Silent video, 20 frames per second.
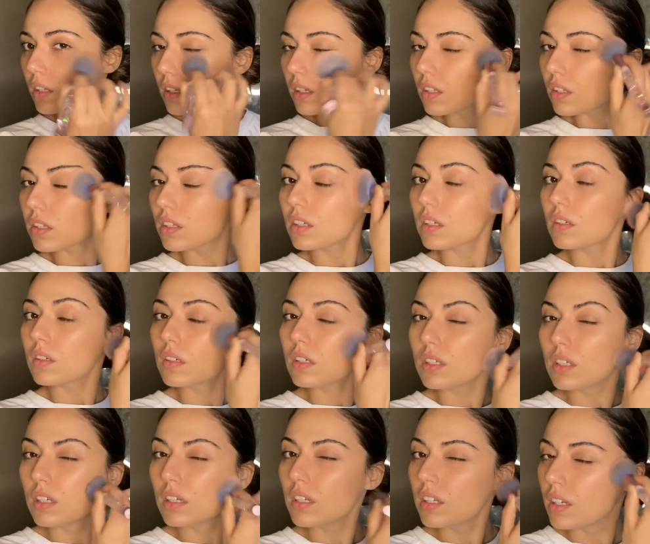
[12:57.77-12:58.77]
So
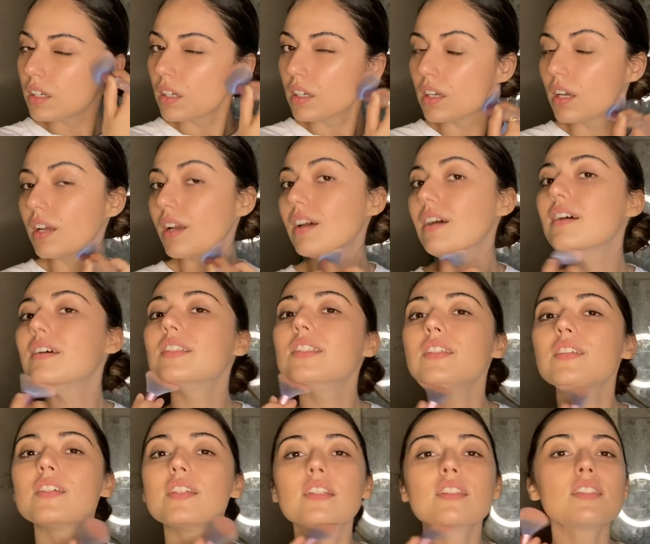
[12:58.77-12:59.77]
as
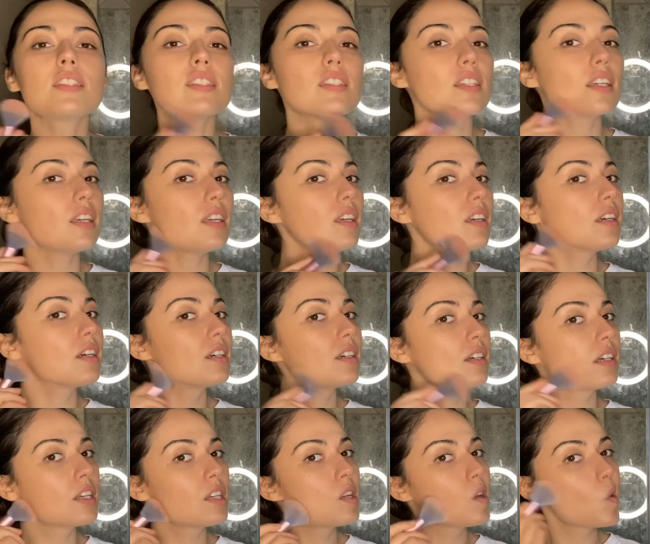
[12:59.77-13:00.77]
you can see,
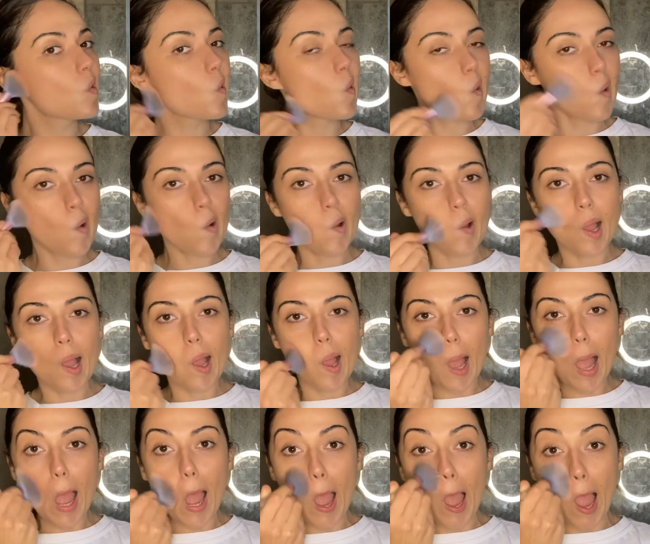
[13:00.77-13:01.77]

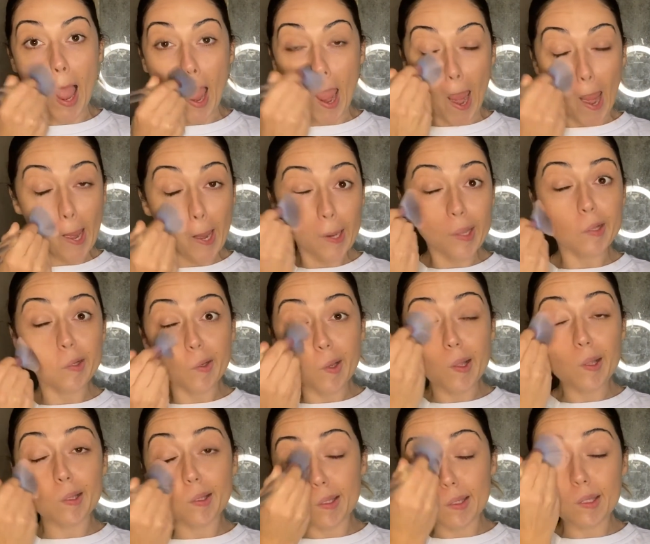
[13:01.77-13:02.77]
I
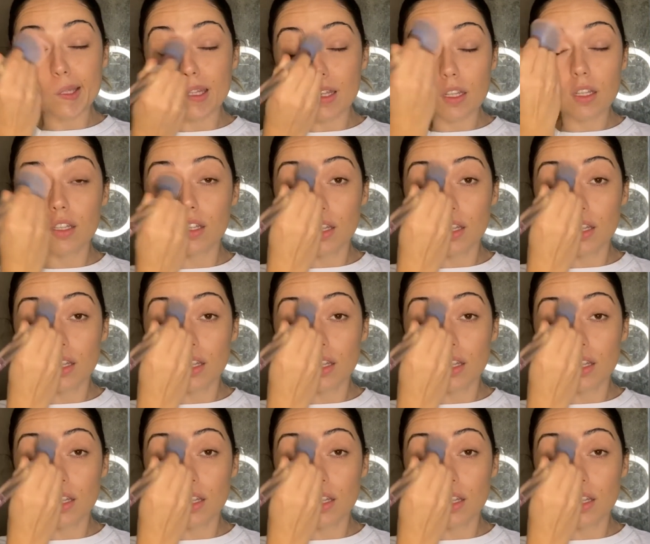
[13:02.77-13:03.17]
just